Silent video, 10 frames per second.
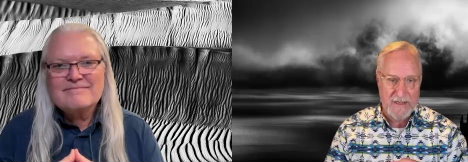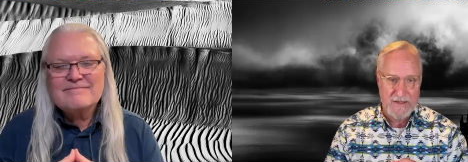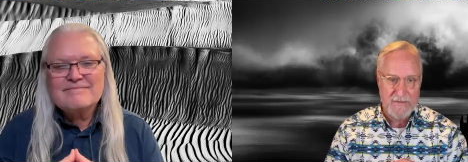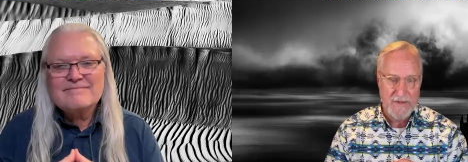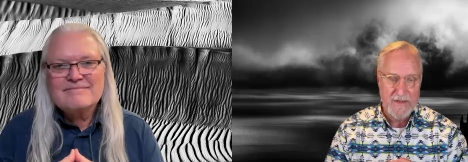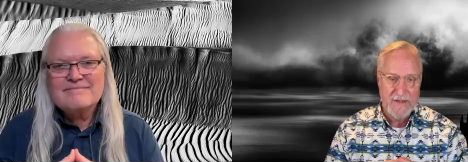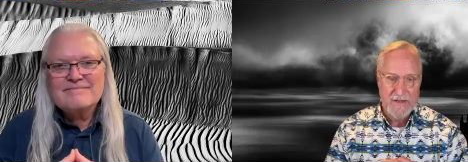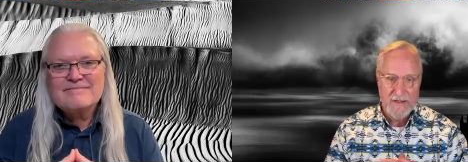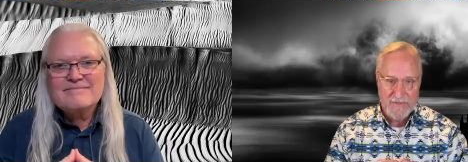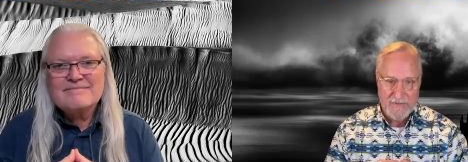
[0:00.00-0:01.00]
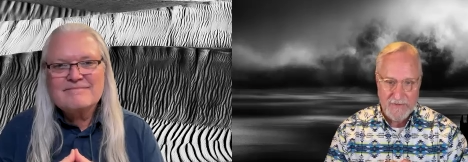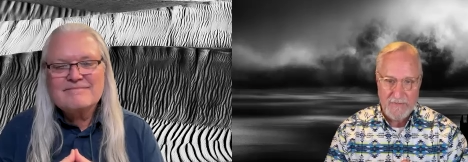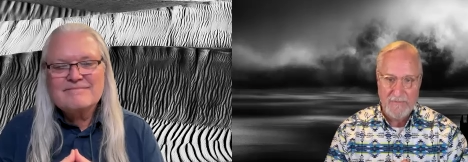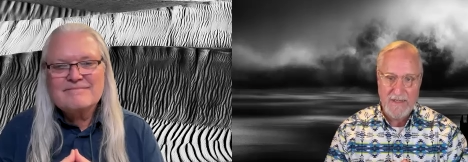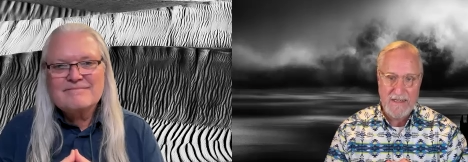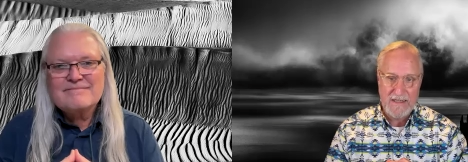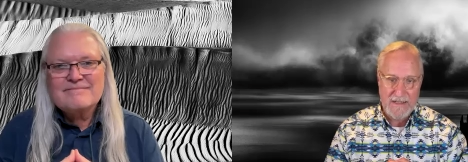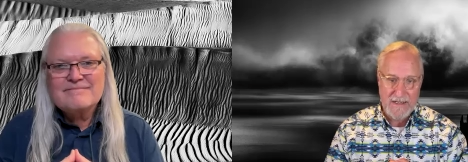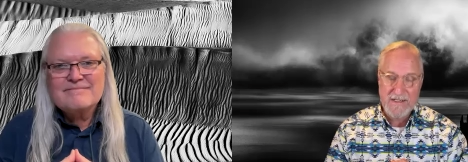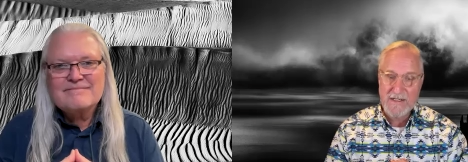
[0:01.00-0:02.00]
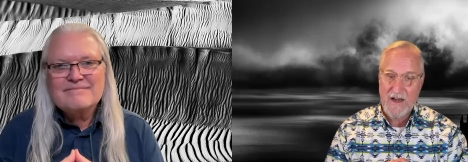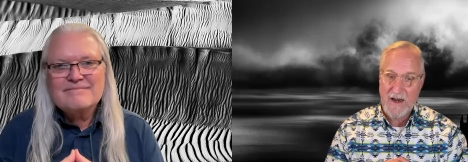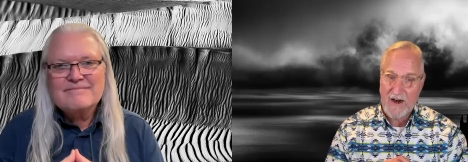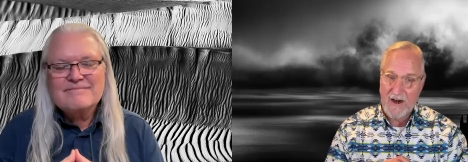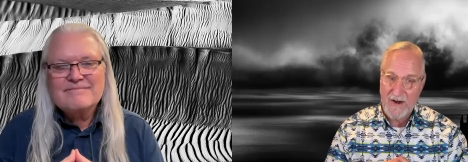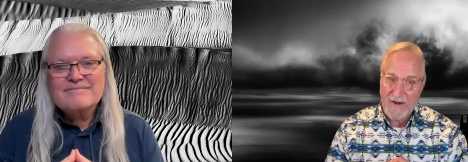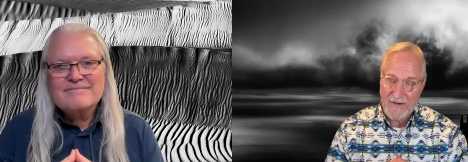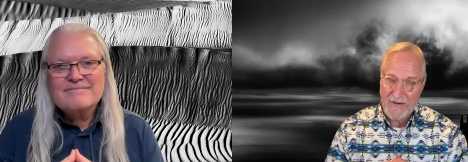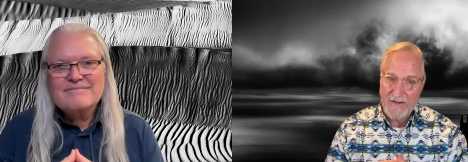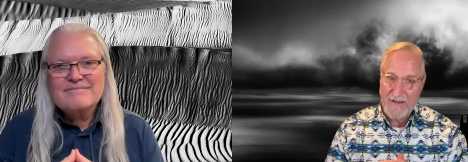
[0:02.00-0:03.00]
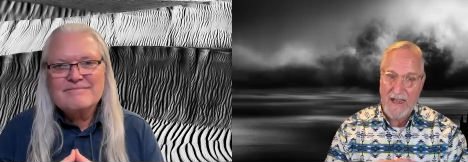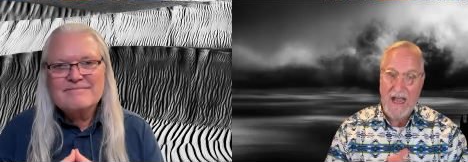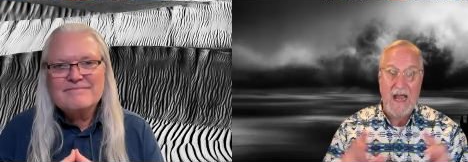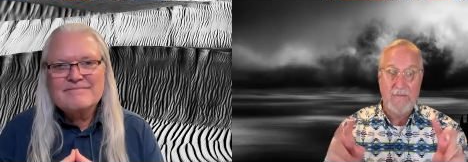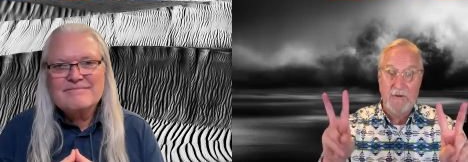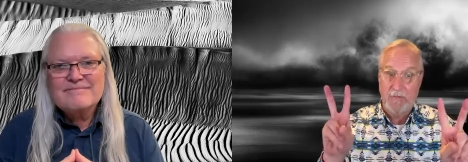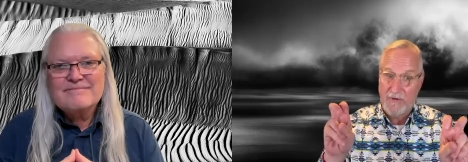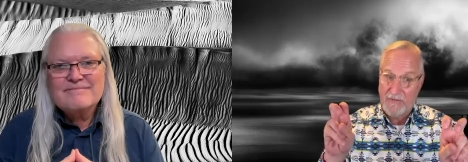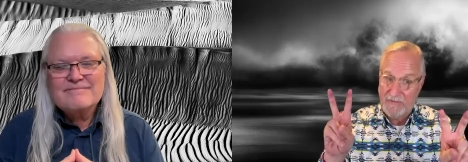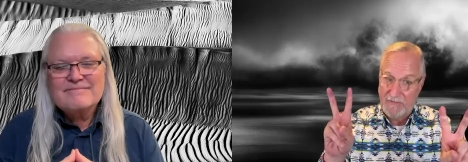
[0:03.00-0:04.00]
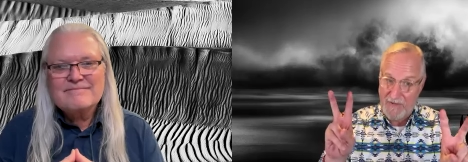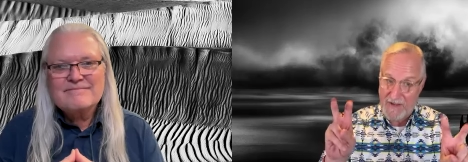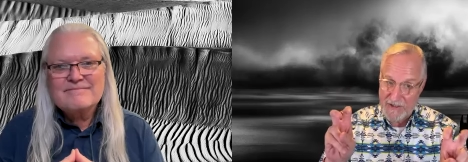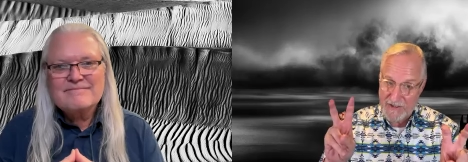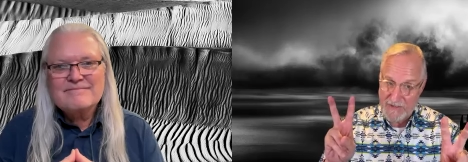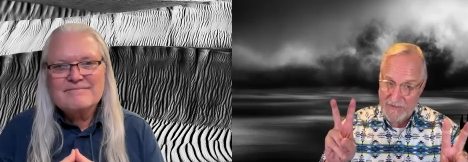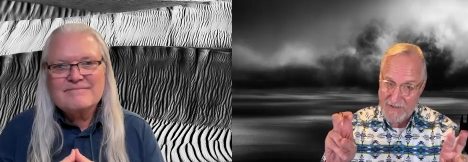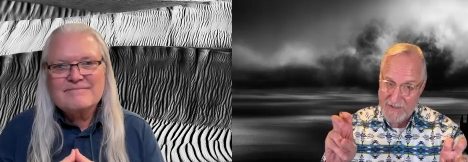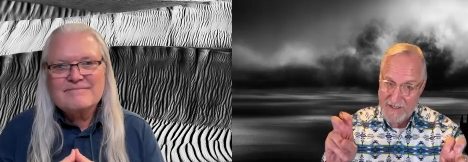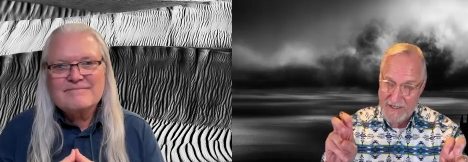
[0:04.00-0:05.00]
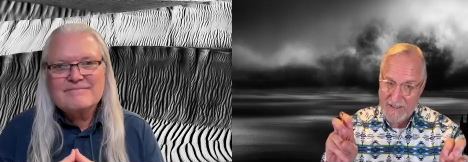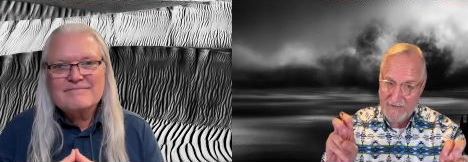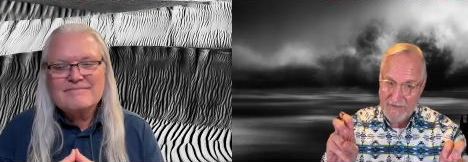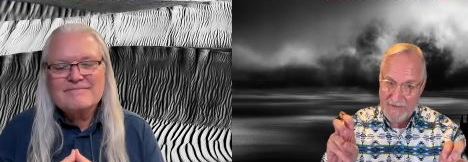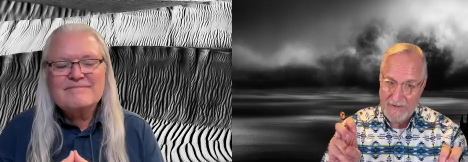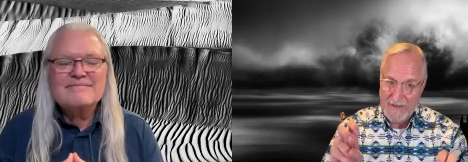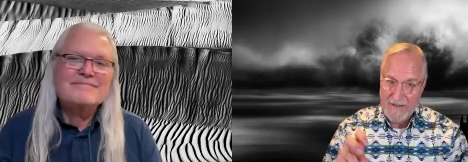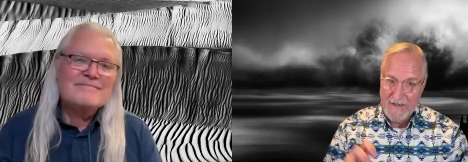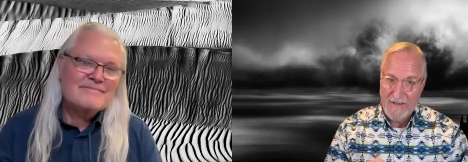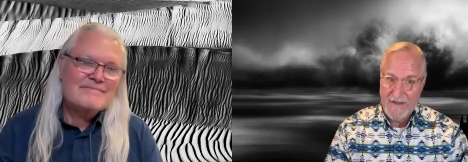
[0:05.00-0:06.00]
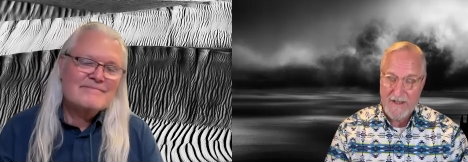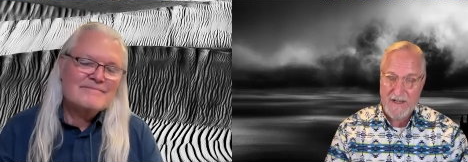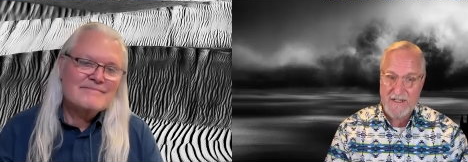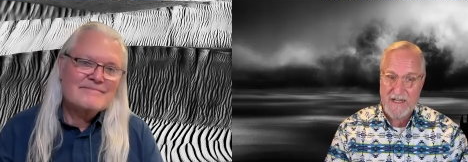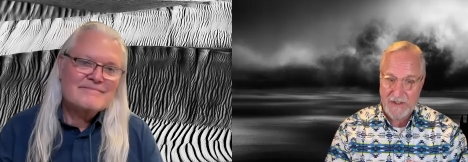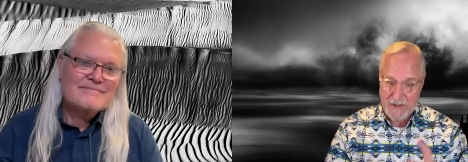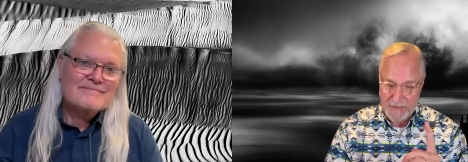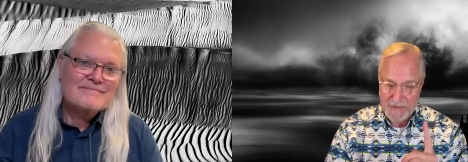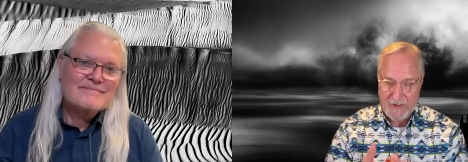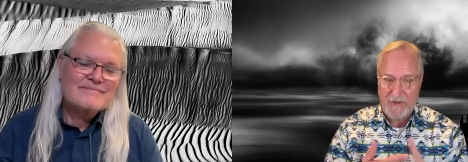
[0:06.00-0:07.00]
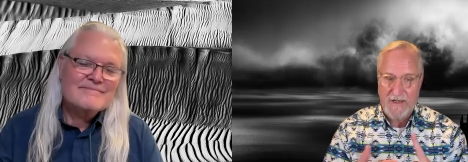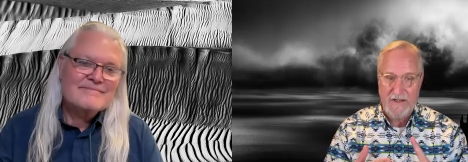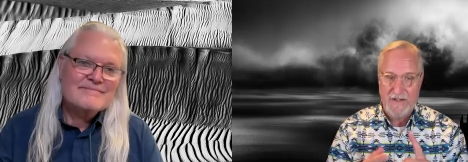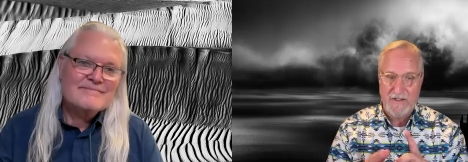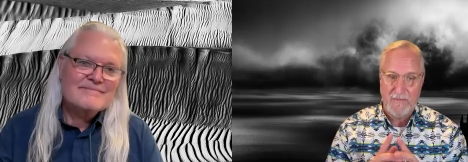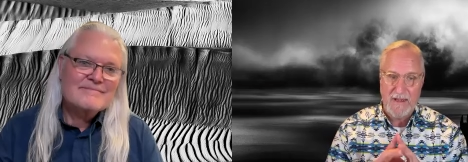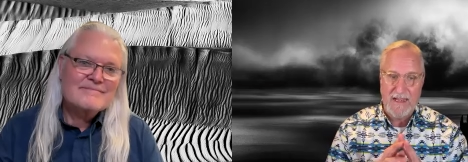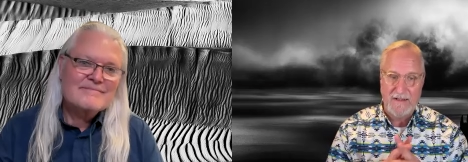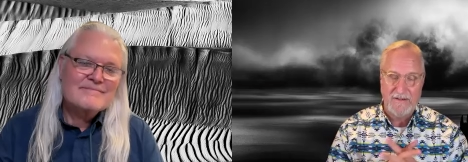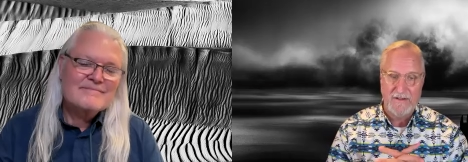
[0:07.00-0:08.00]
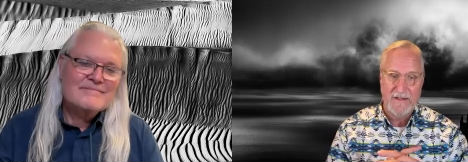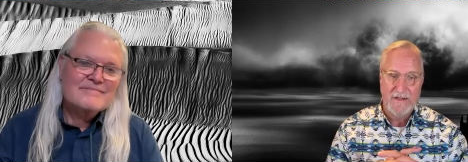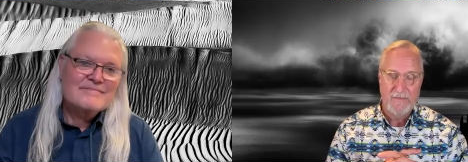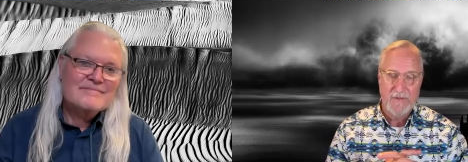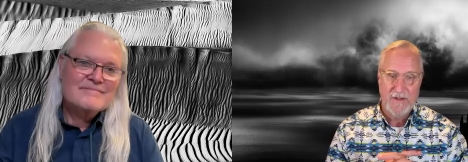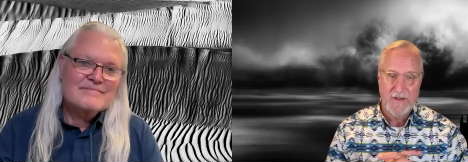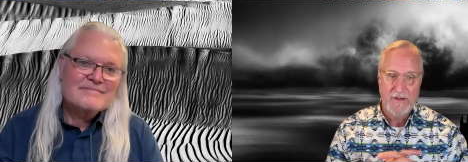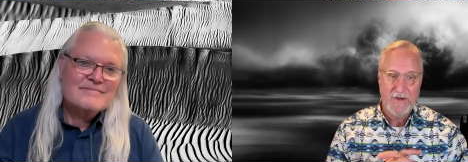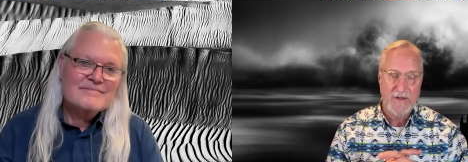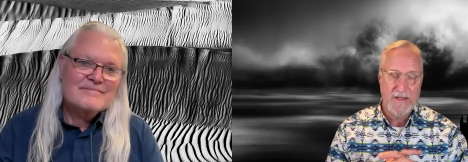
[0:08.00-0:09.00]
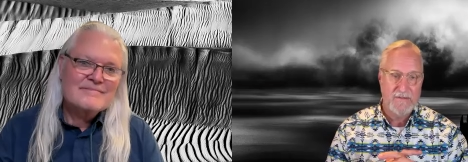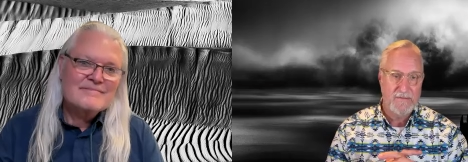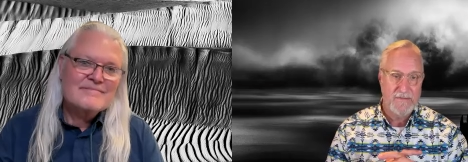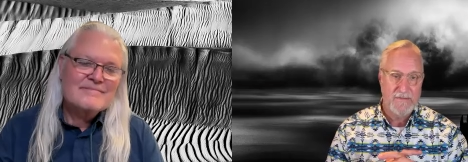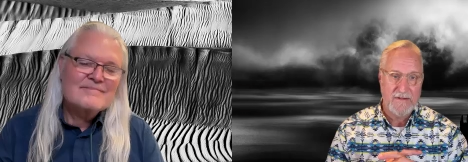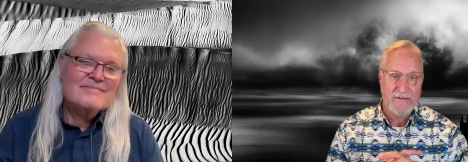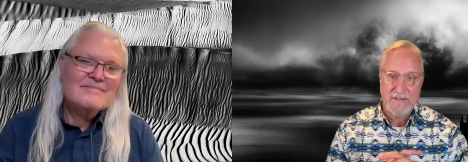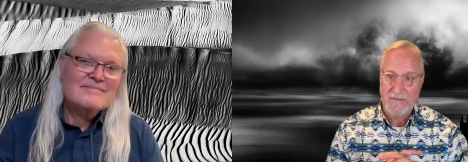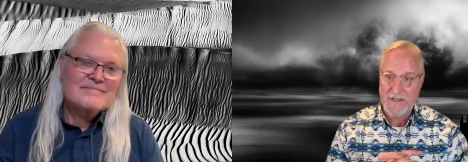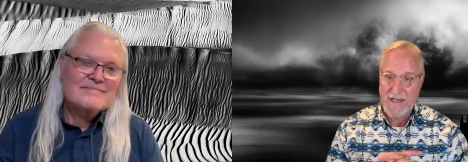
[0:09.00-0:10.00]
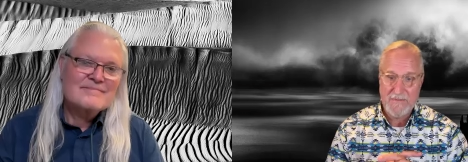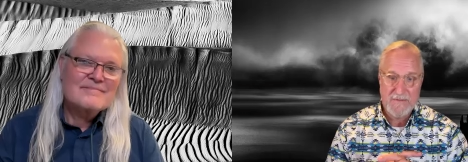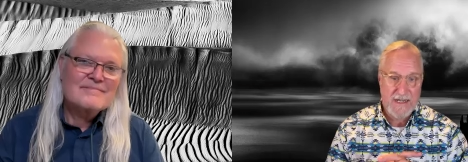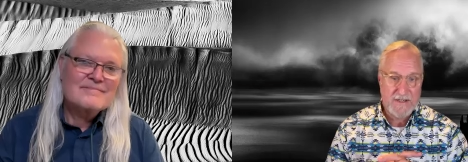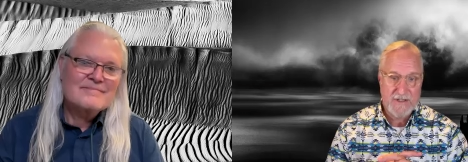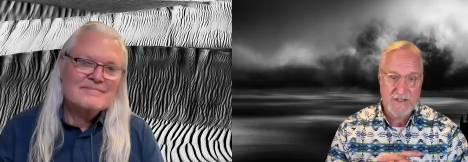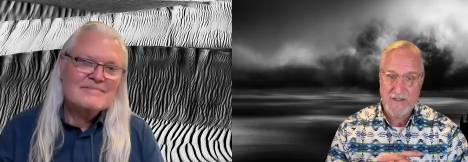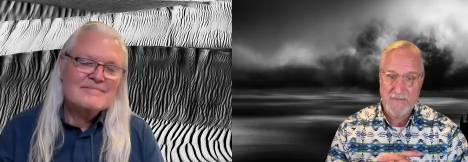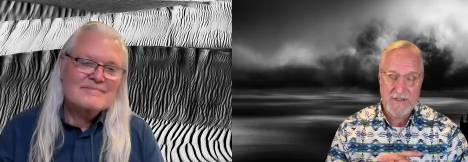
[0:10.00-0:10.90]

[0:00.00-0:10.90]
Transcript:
Speaker 1: about. For me, it's hard I'm a professional photographer. Thus, I should be able to create on demand, you know, and sometimes I just give